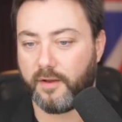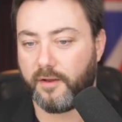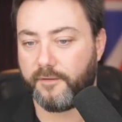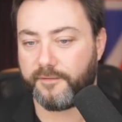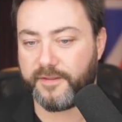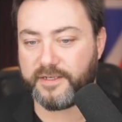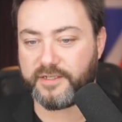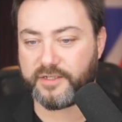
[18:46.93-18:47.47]

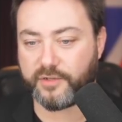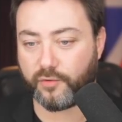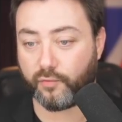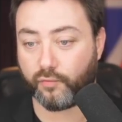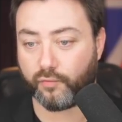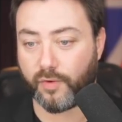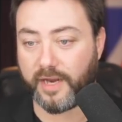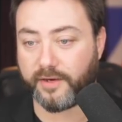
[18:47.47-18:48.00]
This
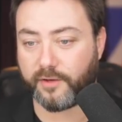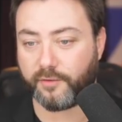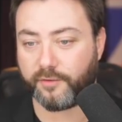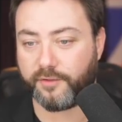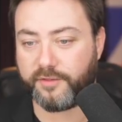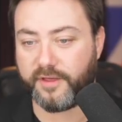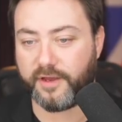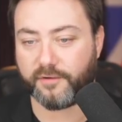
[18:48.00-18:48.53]
radical
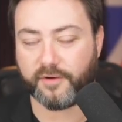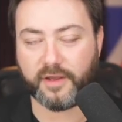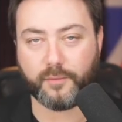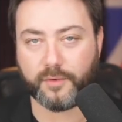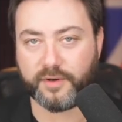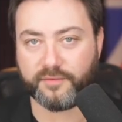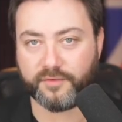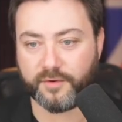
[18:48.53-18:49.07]
theory,
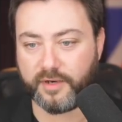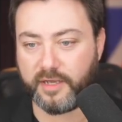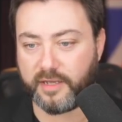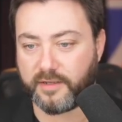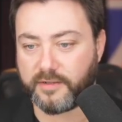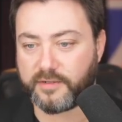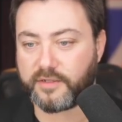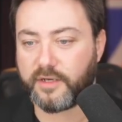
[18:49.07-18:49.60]
whatever it
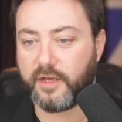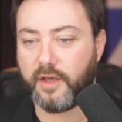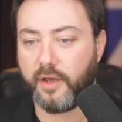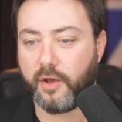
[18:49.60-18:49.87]
is,